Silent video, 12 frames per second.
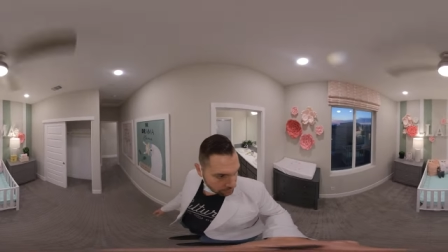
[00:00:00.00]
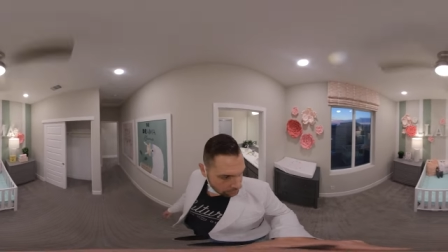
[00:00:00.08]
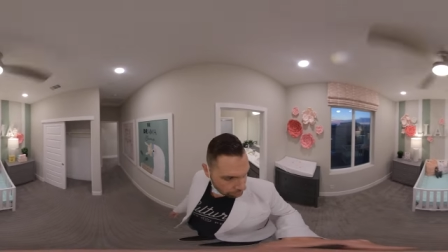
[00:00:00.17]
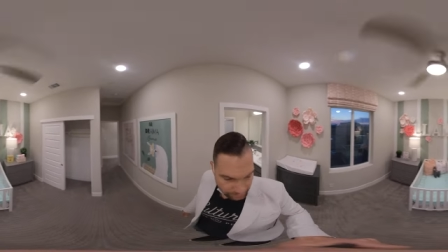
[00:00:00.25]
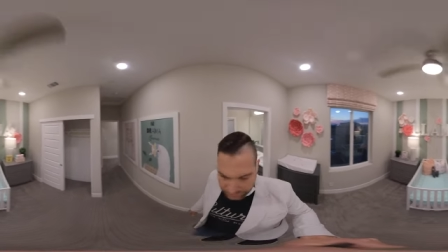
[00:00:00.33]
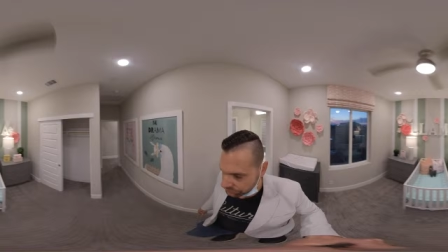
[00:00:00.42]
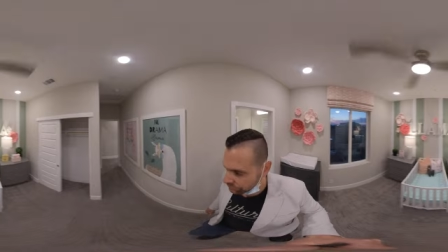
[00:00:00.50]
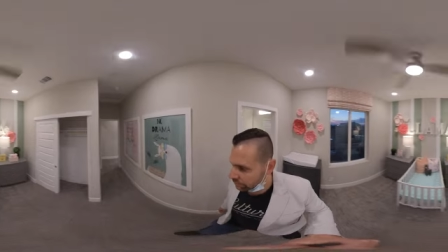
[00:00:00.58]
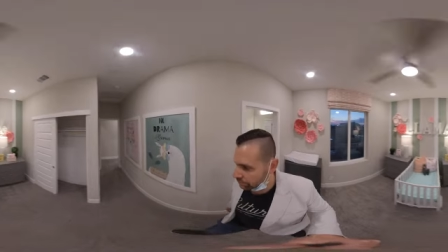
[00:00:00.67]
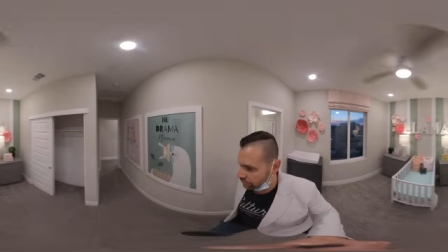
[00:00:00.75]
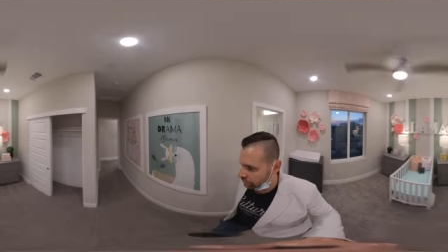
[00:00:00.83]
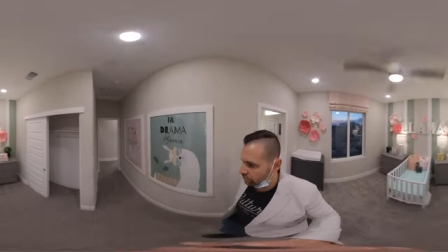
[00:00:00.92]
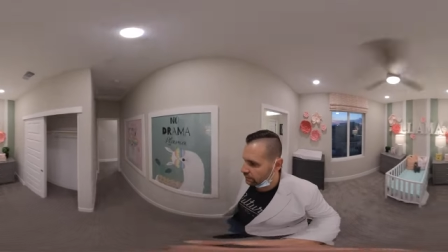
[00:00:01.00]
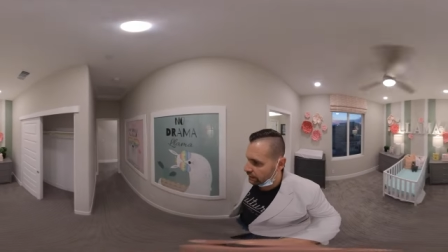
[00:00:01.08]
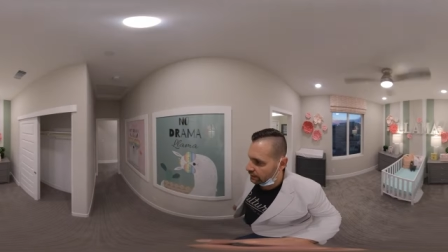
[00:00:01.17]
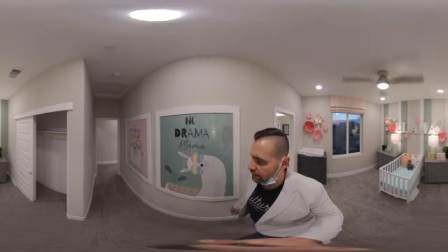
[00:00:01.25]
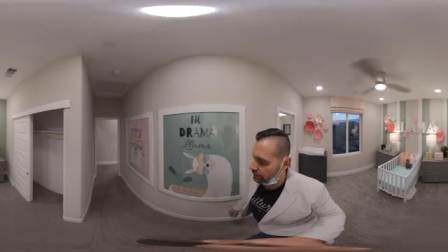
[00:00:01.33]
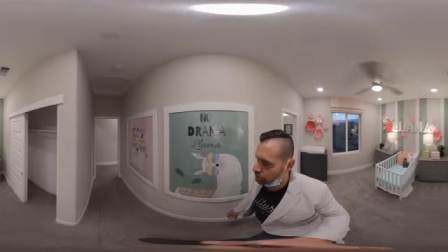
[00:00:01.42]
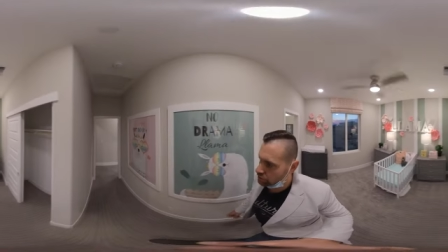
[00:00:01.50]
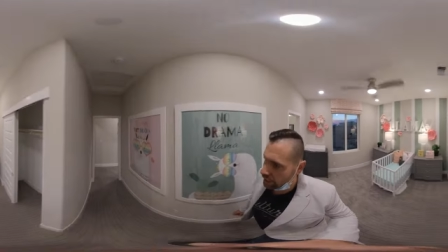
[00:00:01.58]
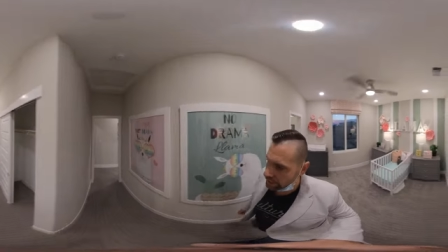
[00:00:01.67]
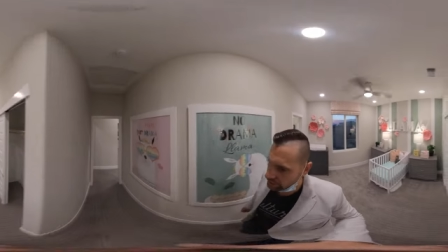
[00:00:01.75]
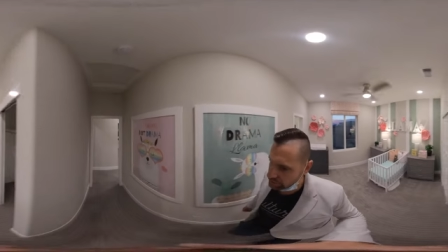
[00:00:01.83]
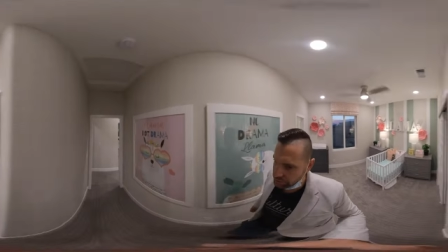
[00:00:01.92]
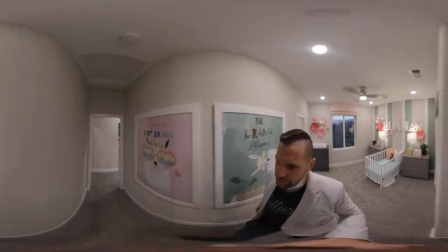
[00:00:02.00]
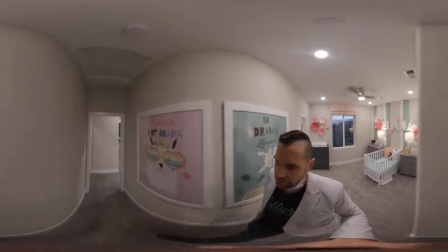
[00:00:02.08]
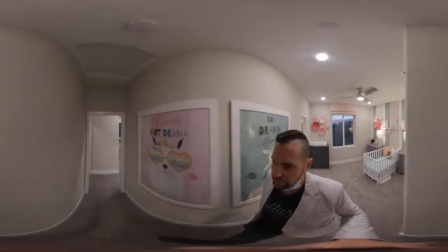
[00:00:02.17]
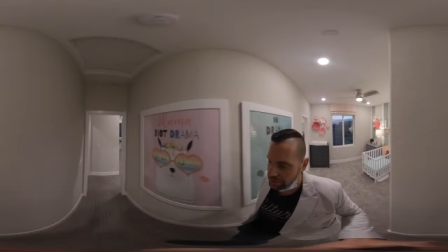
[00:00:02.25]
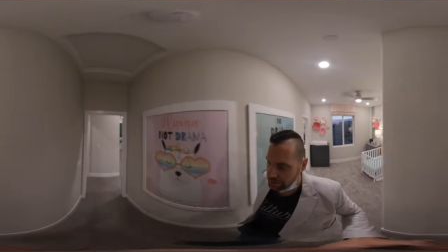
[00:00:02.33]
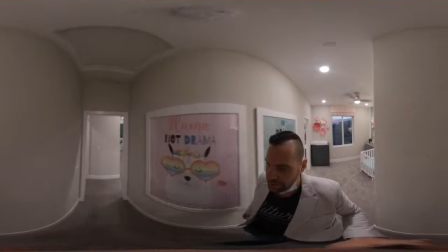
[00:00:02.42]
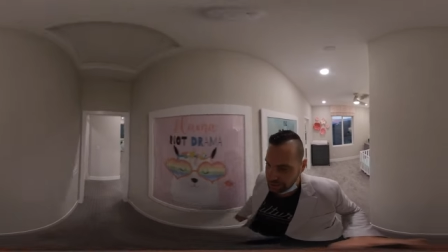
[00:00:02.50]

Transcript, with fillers: to bedroom number three, Jack and Jill.